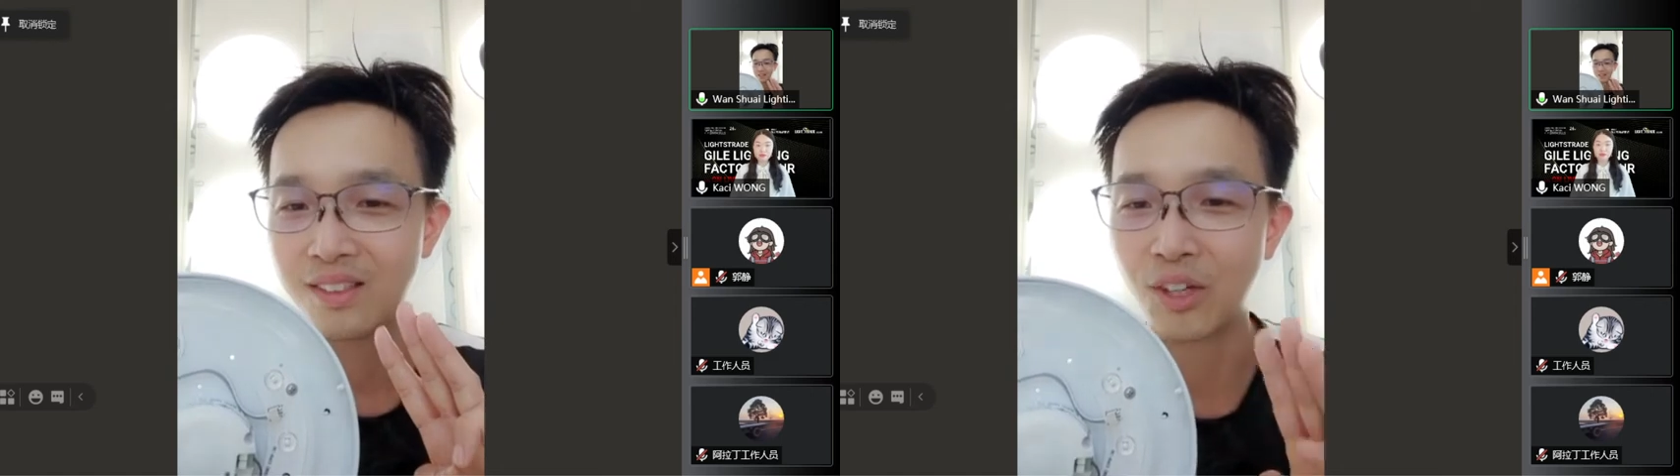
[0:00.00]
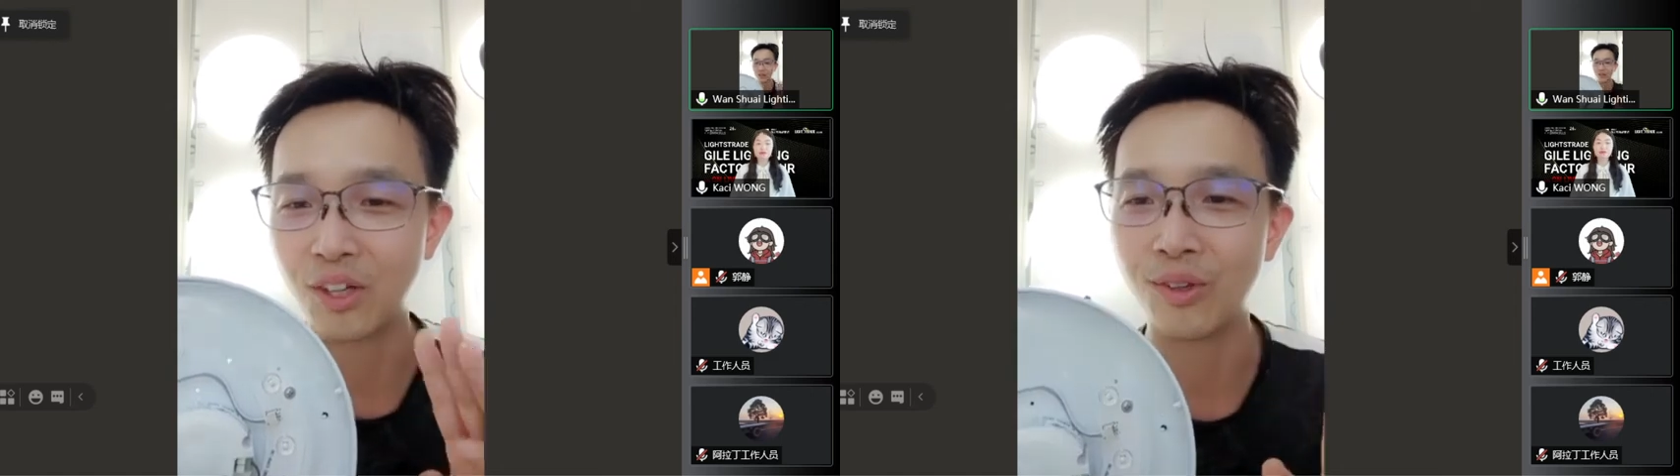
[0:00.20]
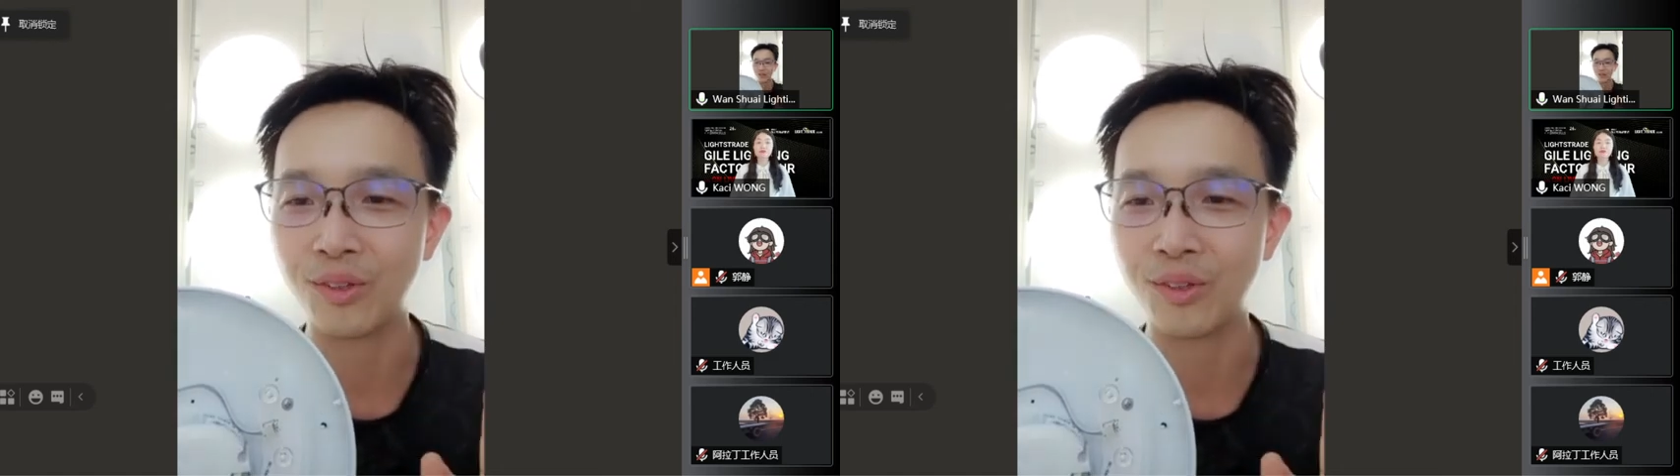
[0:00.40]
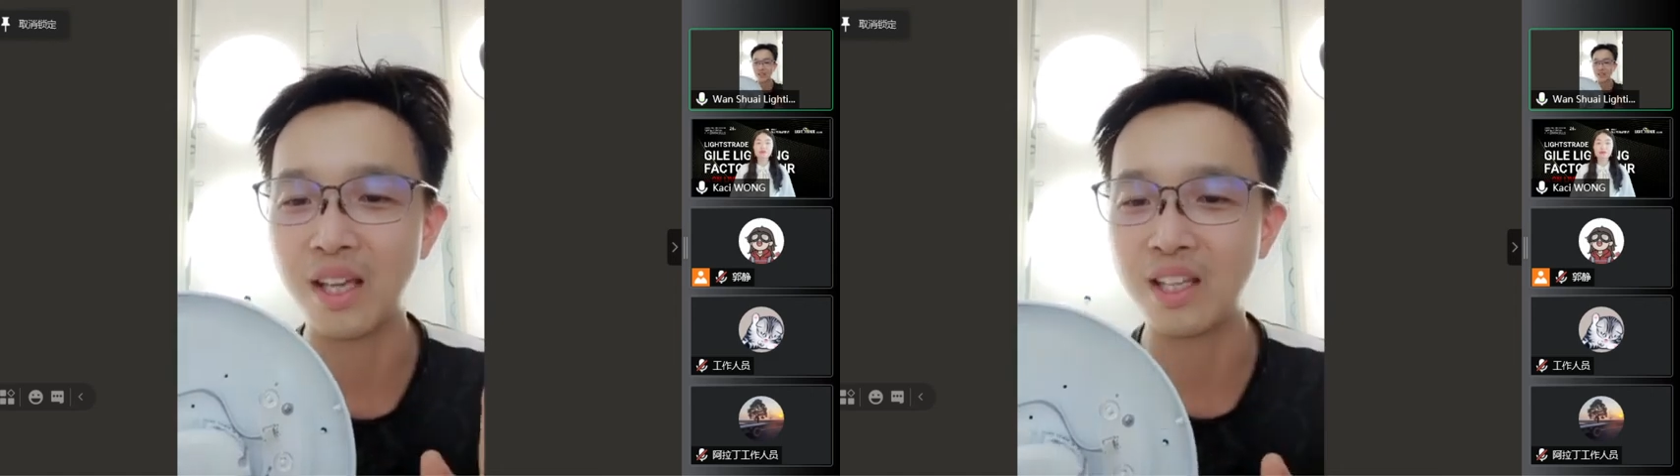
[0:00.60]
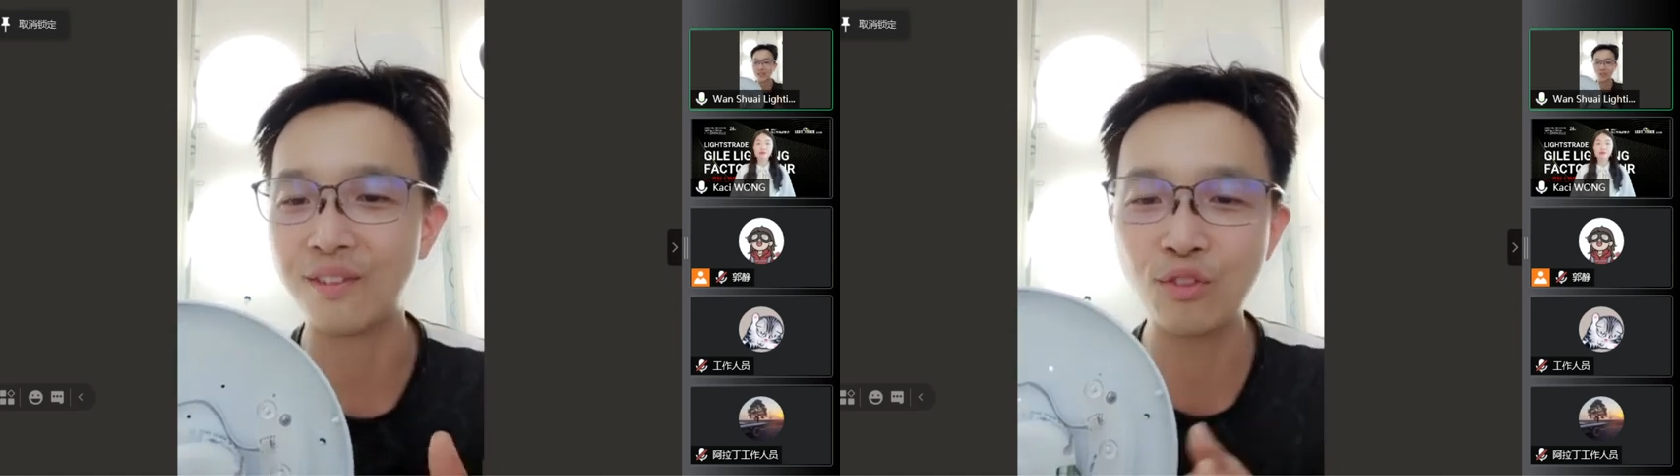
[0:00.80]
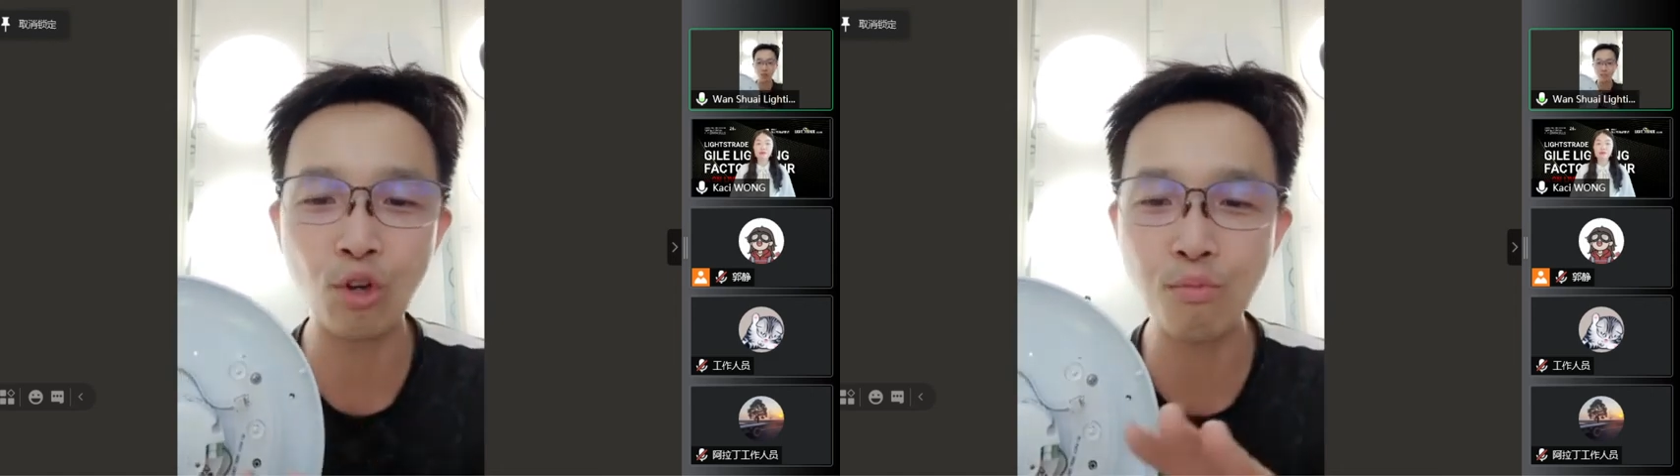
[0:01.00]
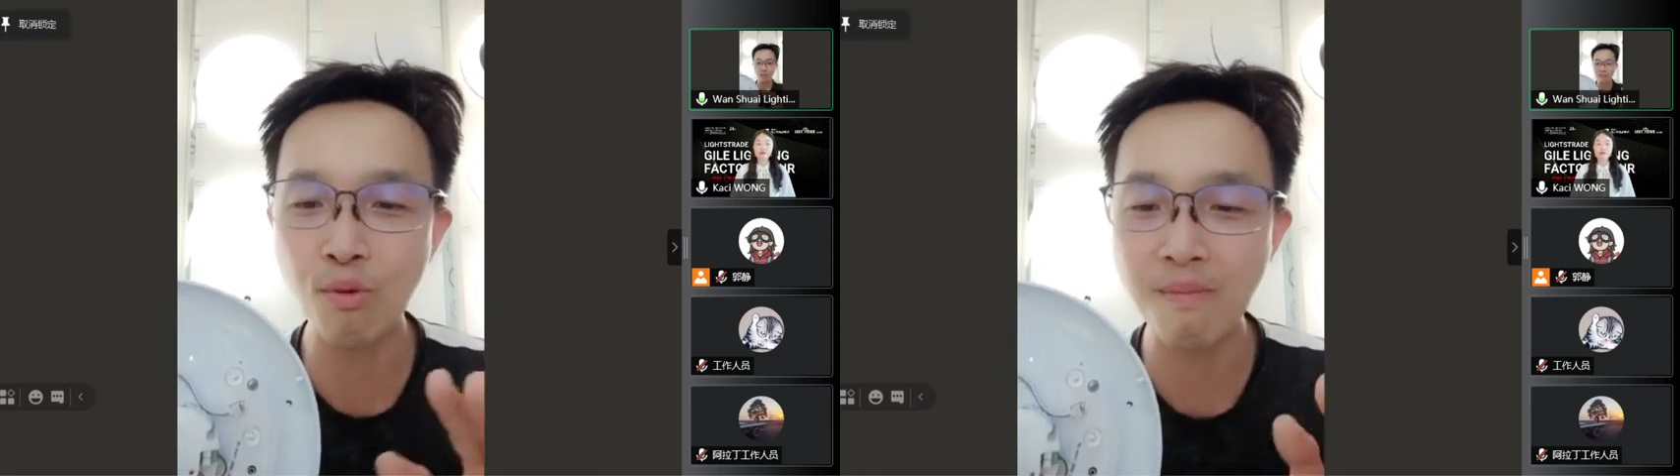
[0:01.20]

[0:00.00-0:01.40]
So if no